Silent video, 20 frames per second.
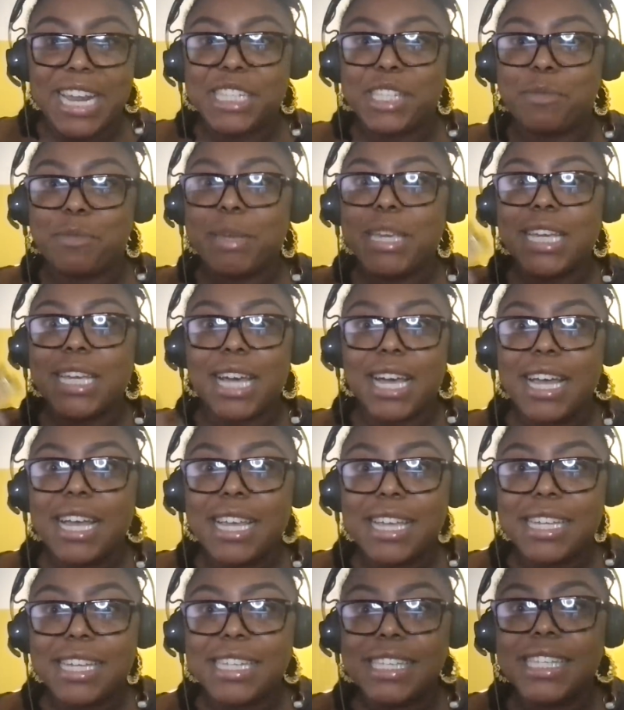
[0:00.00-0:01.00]
It's
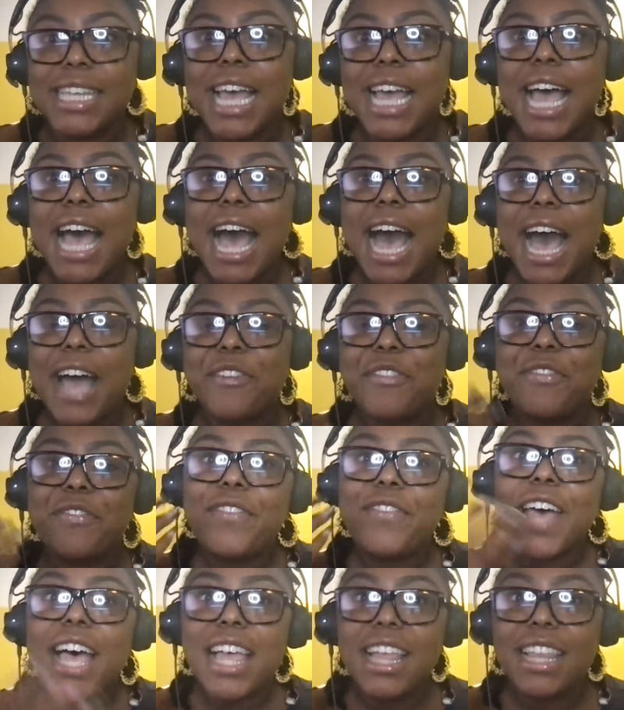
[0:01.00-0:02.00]
because I, I
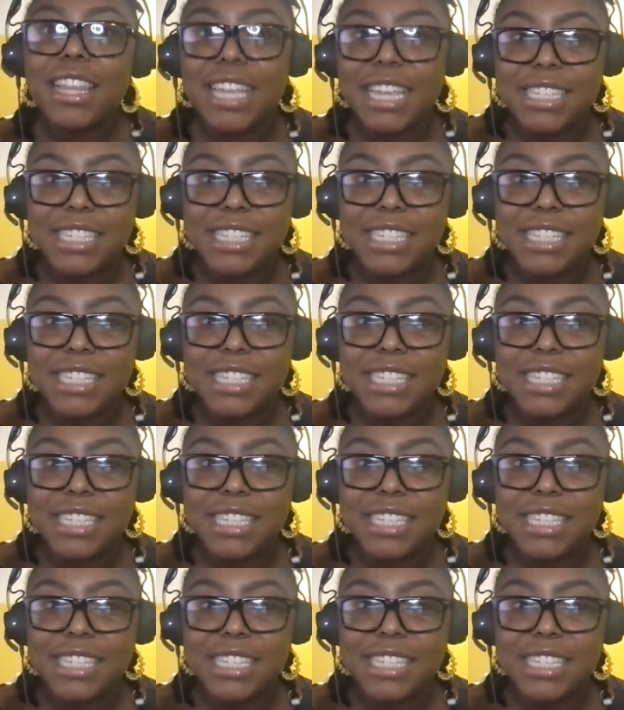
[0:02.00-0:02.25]
fell that.